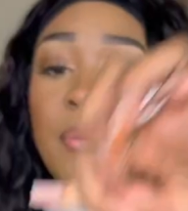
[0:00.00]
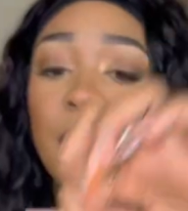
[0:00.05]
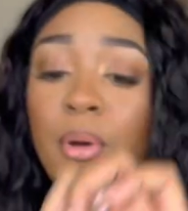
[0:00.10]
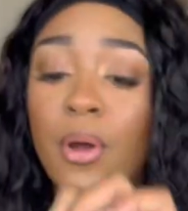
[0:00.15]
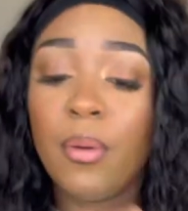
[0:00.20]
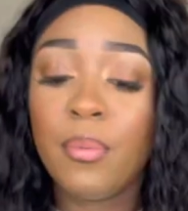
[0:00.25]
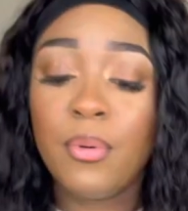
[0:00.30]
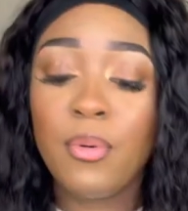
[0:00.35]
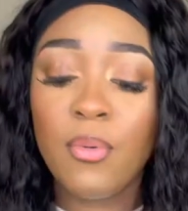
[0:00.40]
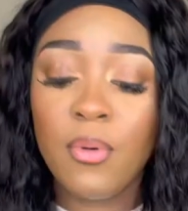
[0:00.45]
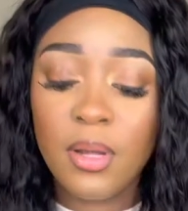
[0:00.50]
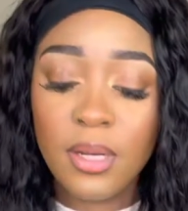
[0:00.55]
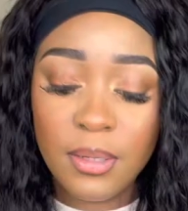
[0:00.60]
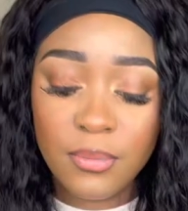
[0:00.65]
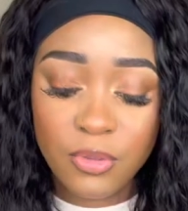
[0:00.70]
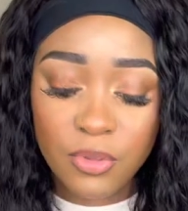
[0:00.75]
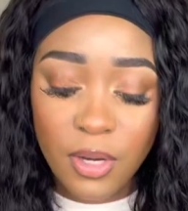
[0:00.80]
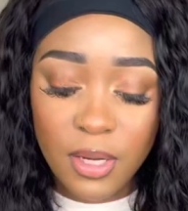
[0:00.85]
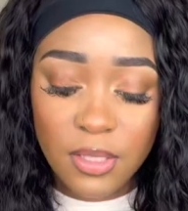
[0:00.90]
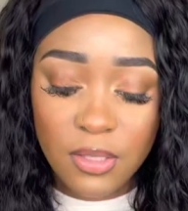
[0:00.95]
purple one. I'm
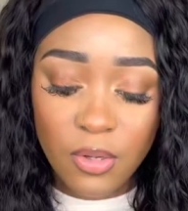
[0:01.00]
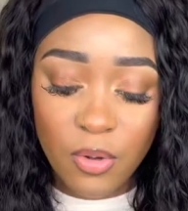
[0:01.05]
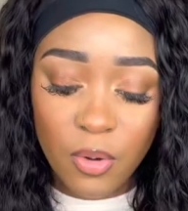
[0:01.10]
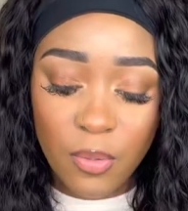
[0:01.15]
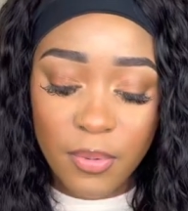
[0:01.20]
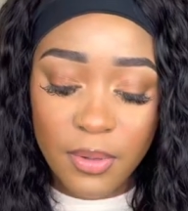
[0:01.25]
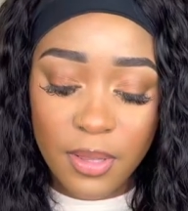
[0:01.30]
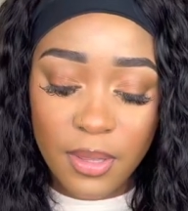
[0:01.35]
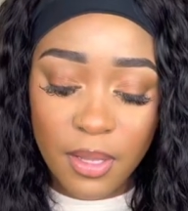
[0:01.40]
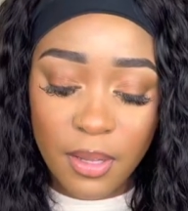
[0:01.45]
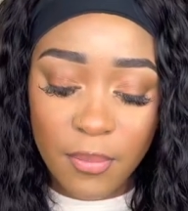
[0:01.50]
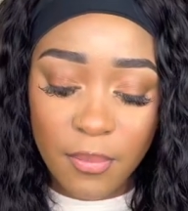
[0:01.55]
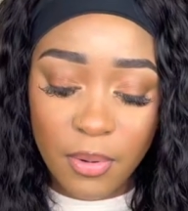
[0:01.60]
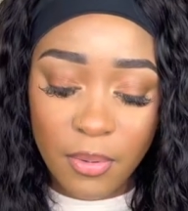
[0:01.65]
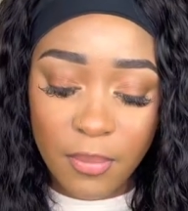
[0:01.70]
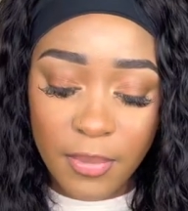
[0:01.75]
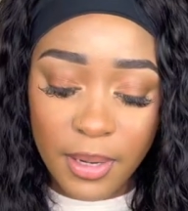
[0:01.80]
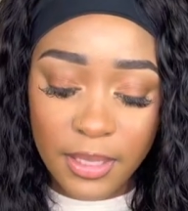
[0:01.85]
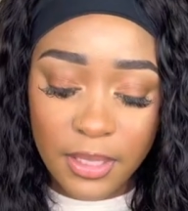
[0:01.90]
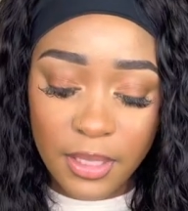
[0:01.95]
trying to open them, but
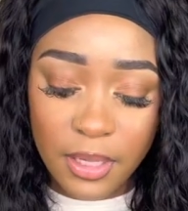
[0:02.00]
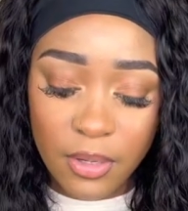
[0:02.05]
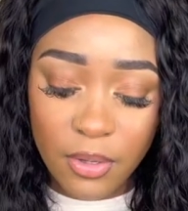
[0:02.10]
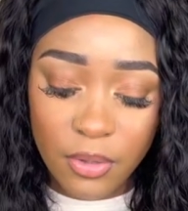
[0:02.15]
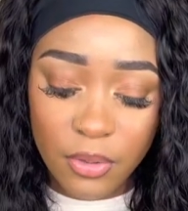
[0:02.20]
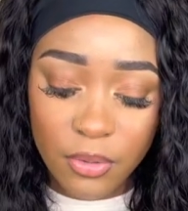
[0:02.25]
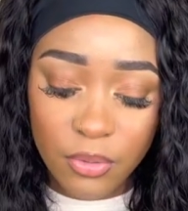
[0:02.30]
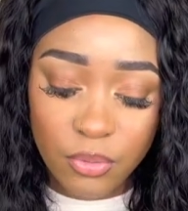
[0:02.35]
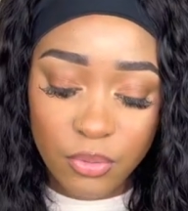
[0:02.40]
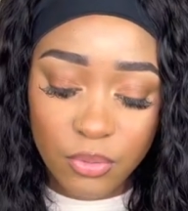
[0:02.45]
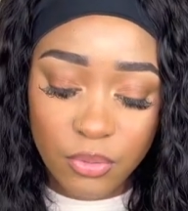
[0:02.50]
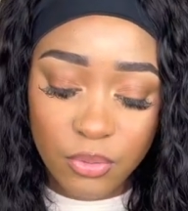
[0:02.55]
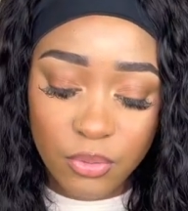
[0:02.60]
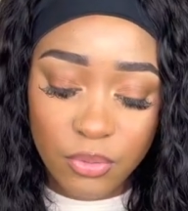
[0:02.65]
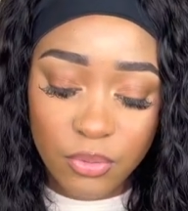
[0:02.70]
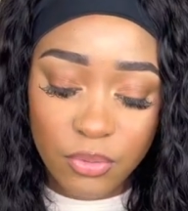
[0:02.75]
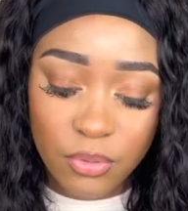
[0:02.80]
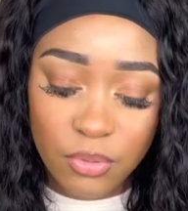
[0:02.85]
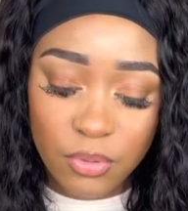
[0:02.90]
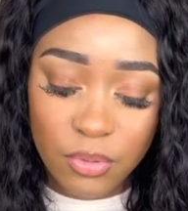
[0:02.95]
my
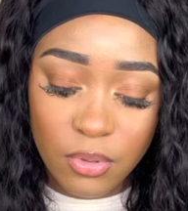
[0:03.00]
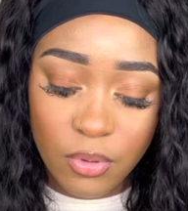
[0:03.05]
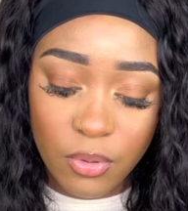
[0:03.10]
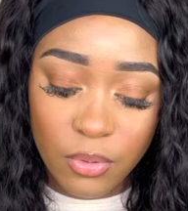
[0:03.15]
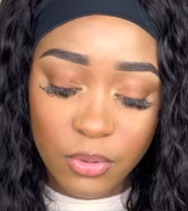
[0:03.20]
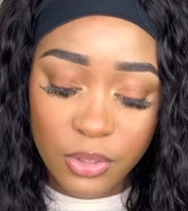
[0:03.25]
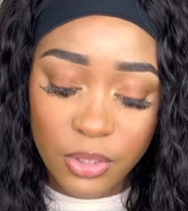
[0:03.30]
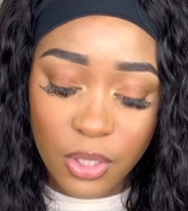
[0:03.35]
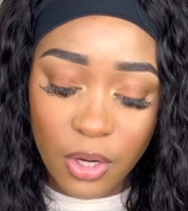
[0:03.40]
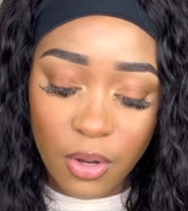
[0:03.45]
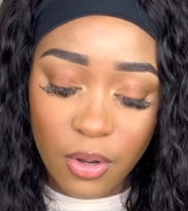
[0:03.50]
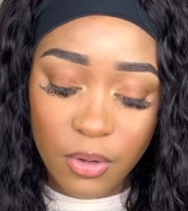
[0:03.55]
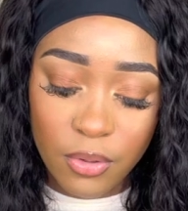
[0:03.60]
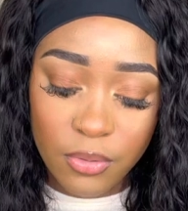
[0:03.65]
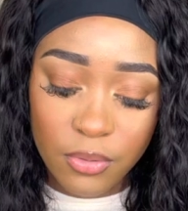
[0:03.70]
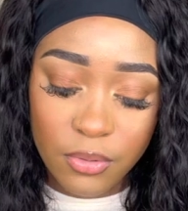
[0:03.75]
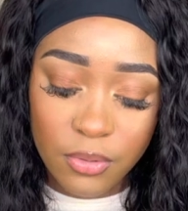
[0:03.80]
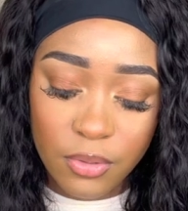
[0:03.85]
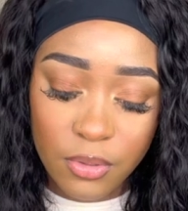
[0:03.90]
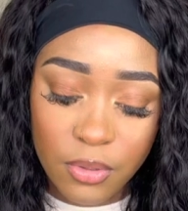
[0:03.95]
nails
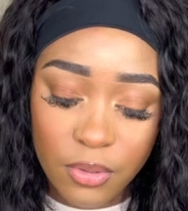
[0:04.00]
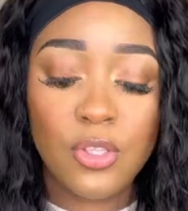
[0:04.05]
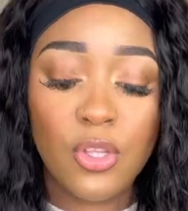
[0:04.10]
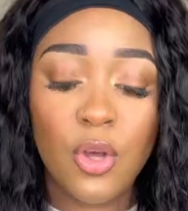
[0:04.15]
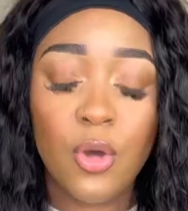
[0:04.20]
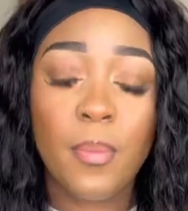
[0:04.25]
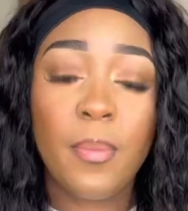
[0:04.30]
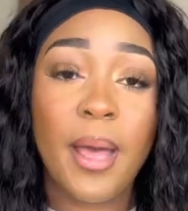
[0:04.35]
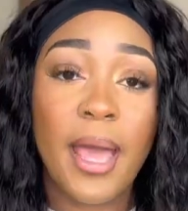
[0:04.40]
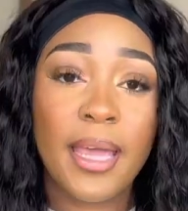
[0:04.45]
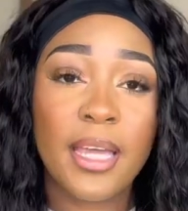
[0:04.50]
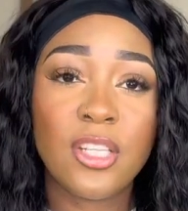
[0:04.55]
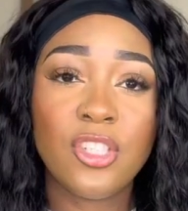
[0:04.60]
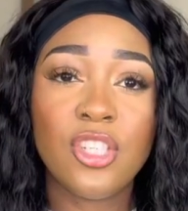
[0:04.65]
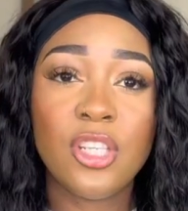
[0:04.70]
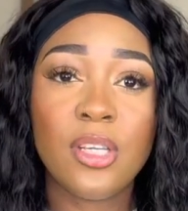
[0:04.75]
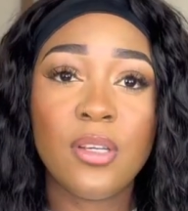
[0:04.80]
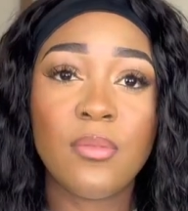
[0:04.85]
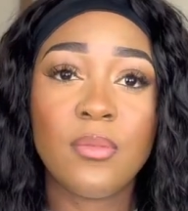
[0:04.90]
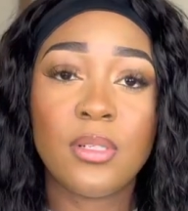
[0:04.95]
don't. So
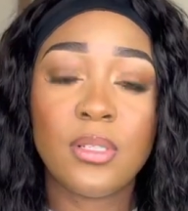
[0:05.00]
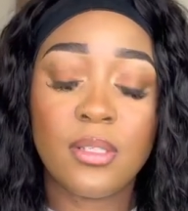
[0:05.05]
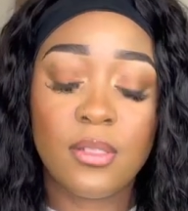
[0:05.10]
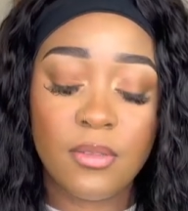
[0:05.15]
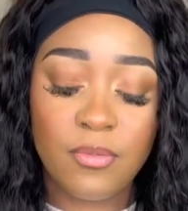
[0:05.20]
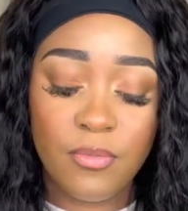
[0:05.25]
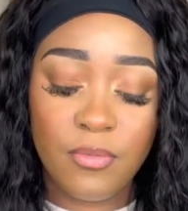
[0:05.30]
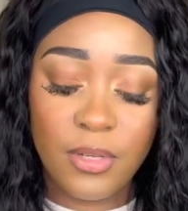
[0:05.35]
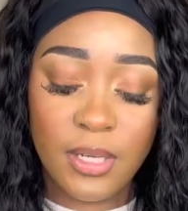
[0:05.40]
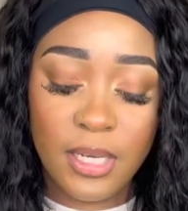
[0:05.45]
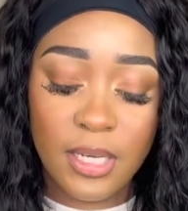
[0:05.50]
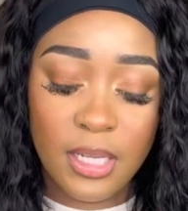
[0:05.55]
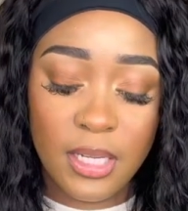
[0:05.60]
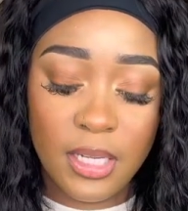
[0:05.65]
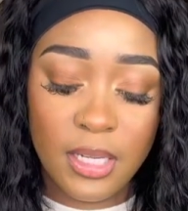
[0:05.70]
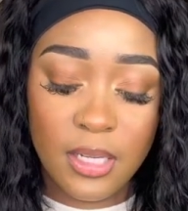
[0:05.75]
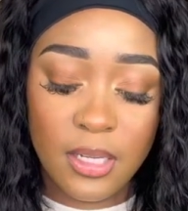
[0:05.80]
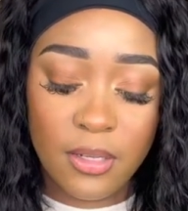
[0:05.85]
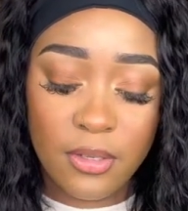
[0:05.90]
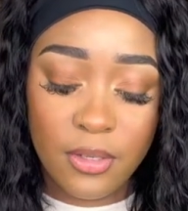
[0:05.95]
packaging was
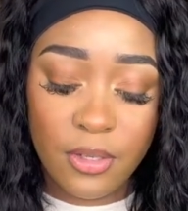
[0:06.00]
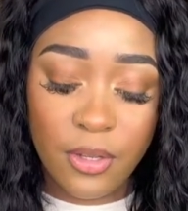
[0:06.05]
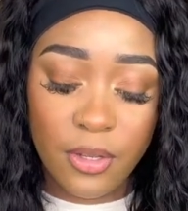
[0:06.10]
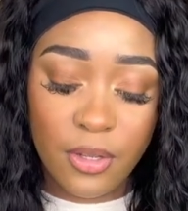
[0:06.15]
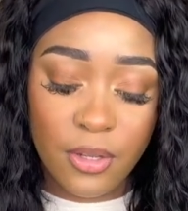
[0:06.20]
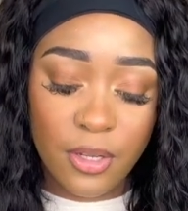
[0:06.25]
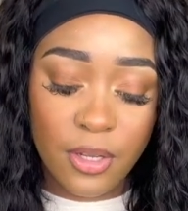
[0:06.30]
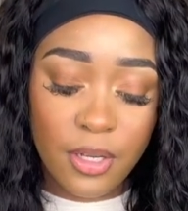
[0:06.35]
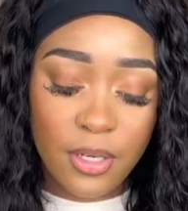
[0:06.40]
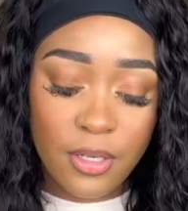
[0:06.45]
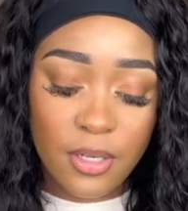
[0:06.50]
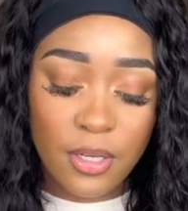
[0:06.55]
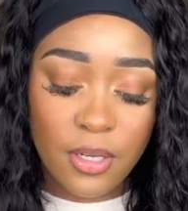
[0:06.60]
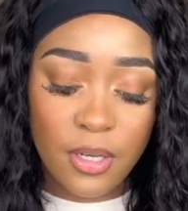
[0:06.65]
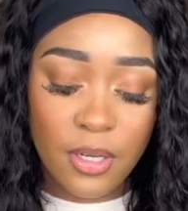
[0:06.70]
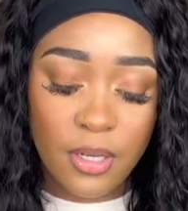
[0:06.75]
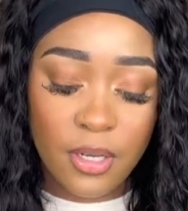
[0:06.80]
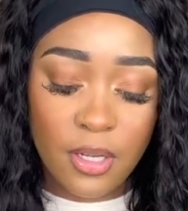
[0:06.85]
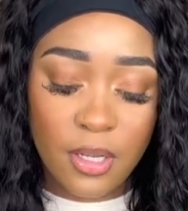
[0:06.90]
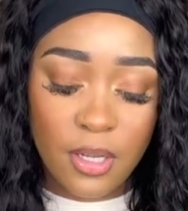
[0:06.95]
really good.
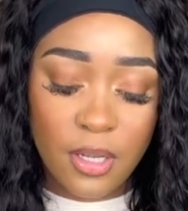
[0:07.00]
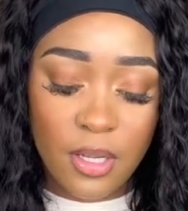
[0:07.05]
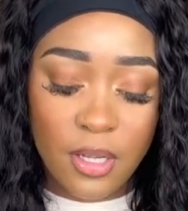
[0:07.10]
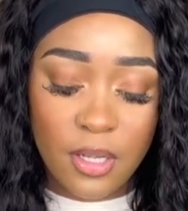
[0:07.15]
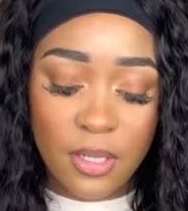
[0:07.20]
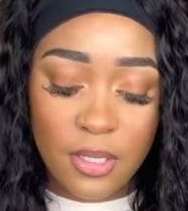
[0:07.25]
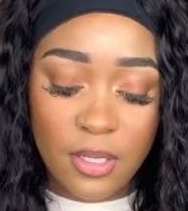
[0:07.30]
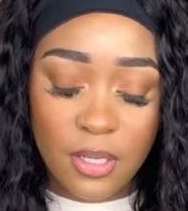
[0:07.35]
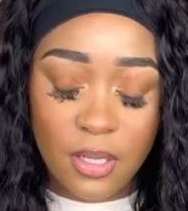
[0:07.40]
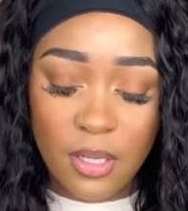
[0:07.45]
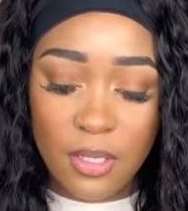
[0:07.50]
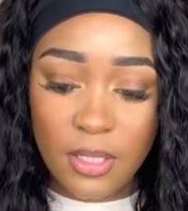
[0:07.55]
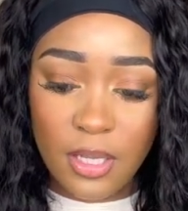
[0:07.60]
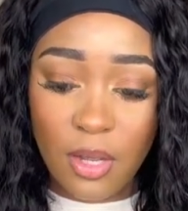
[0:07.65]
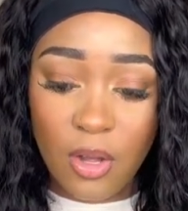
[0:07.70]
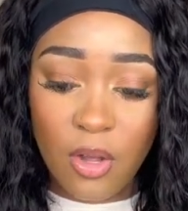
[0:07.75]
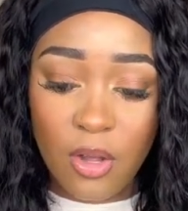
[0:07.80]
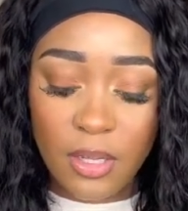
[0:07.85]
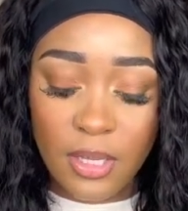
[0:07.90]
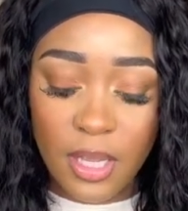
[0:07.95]
They
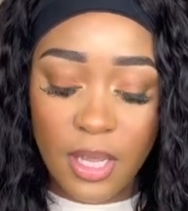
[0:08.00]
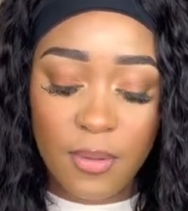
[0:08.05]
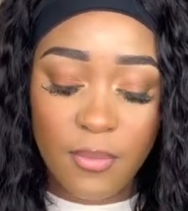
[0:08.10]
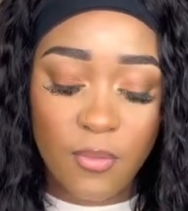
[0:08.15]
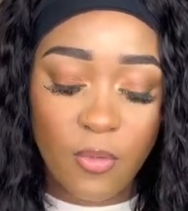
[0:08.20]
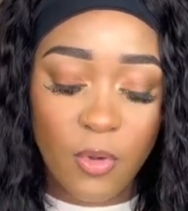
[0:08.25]
all came